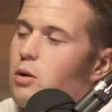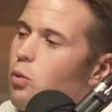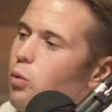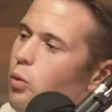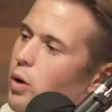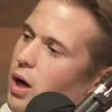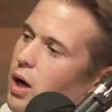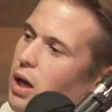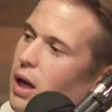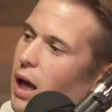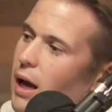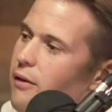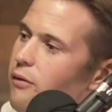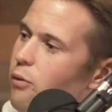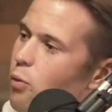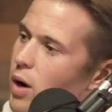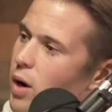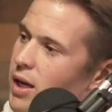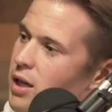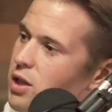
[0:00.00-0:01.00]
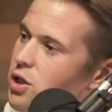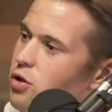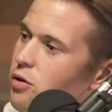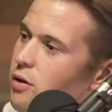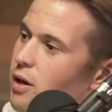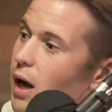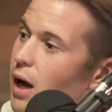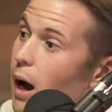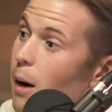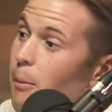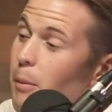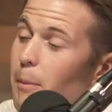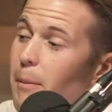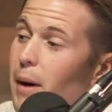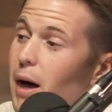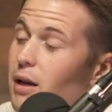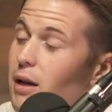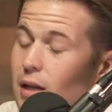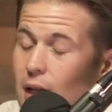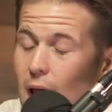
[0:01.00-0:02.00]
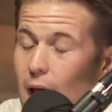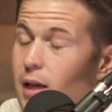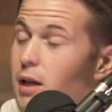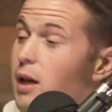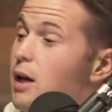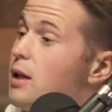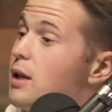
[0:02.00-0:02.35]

real life winning streak. I'm yeah. about like